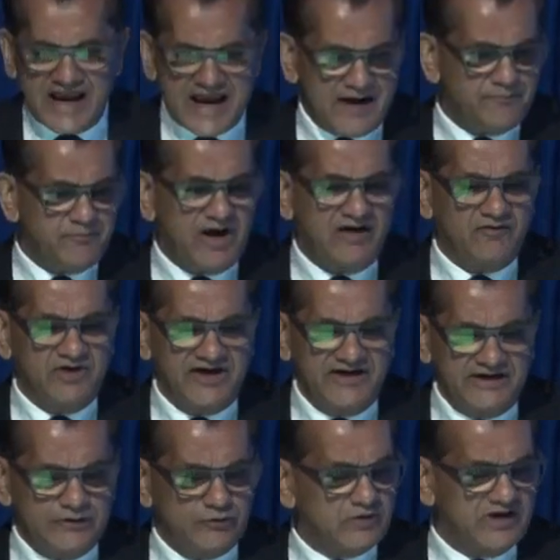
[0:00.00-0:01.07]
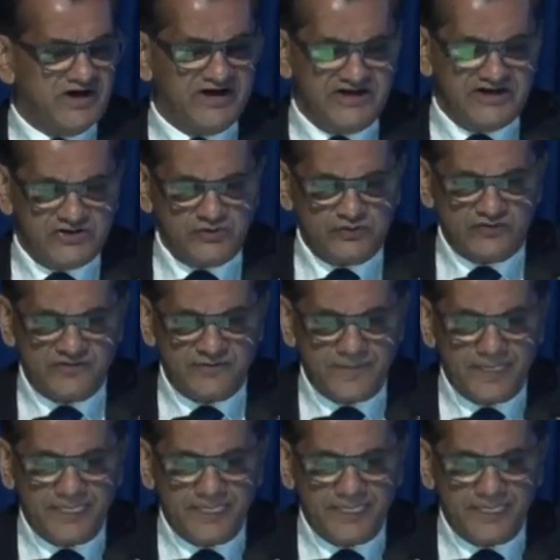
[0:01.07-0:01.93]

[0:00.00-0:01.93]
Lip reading: air power, and nuclear issues.